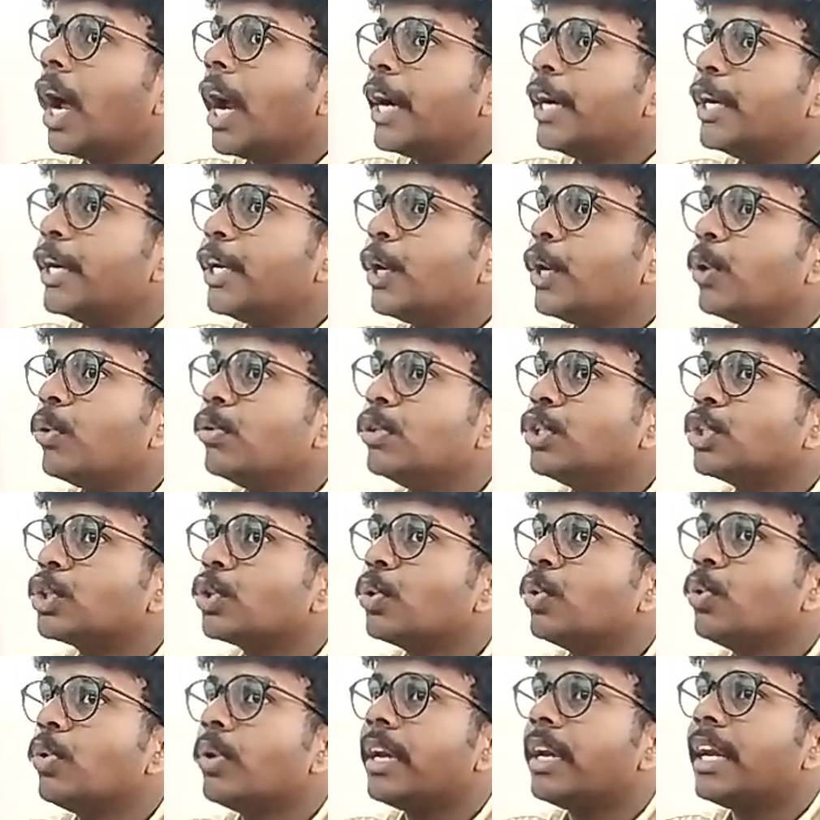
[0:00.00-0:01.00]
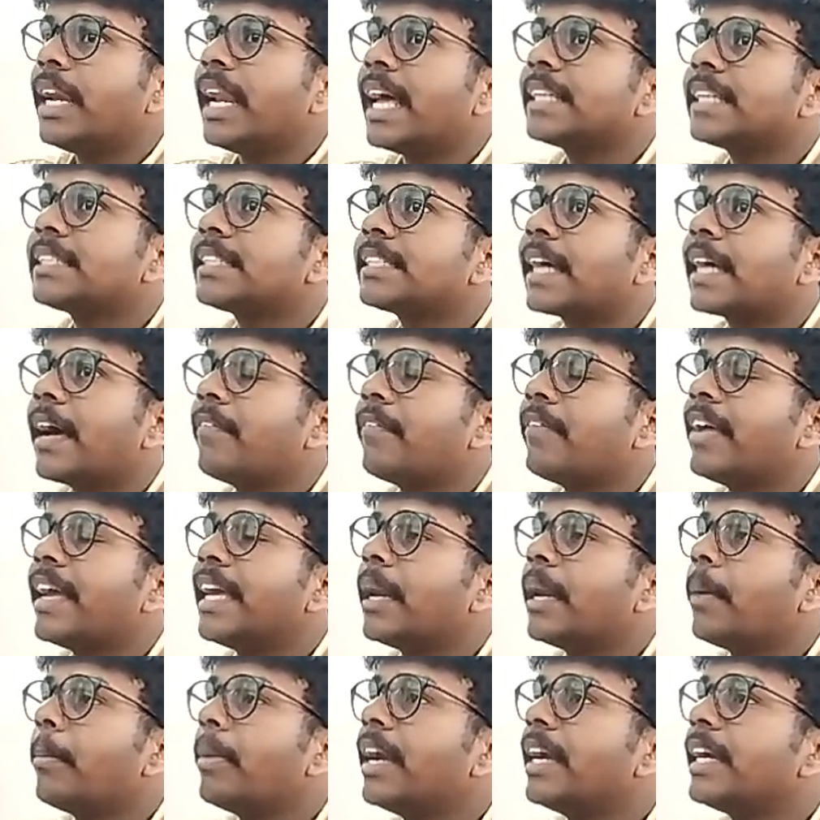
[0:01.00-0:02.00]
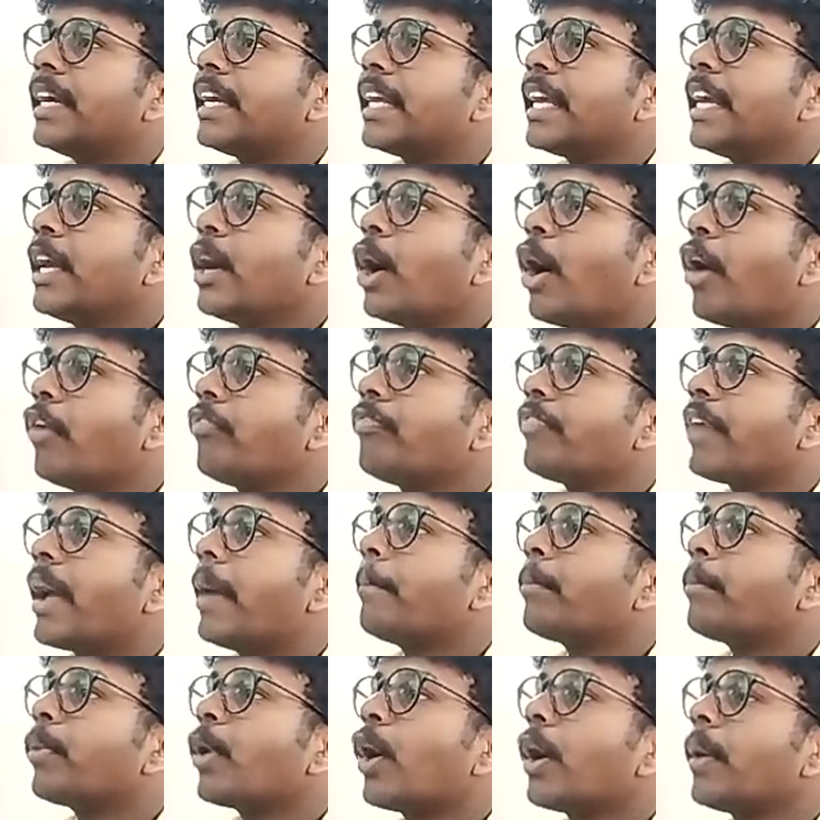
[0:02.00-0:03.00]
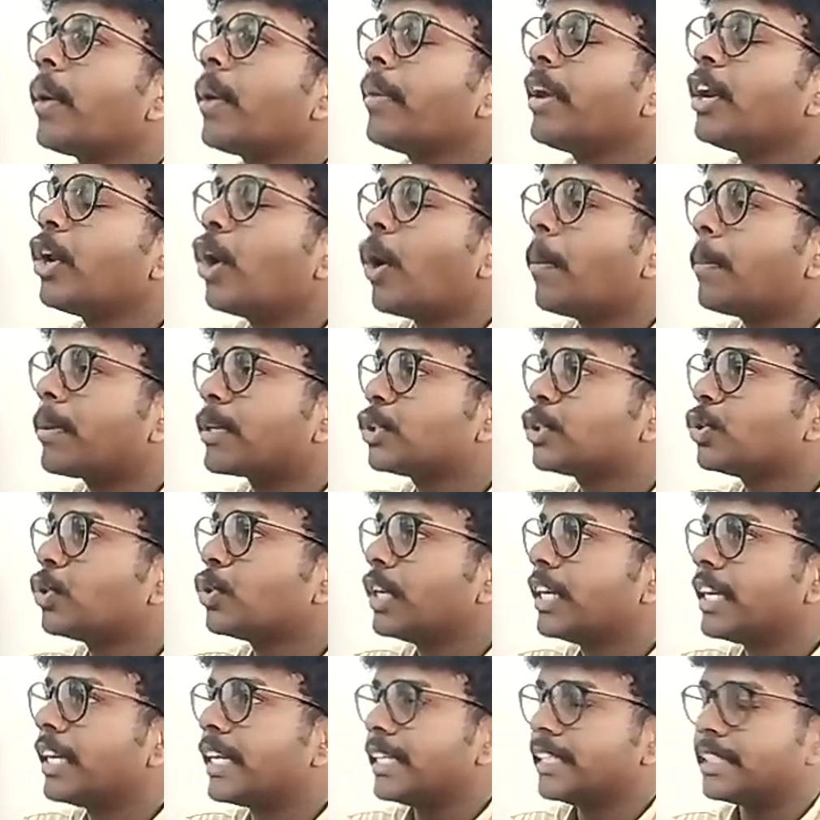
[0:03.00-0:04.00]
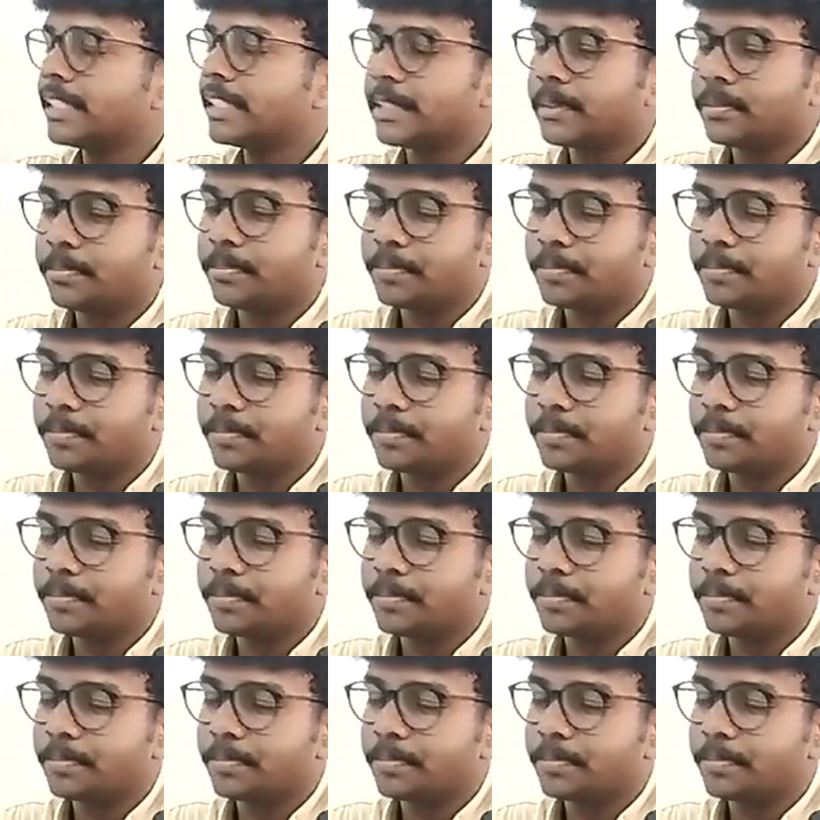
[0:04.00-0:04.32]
Due to less availability of employment opportunities.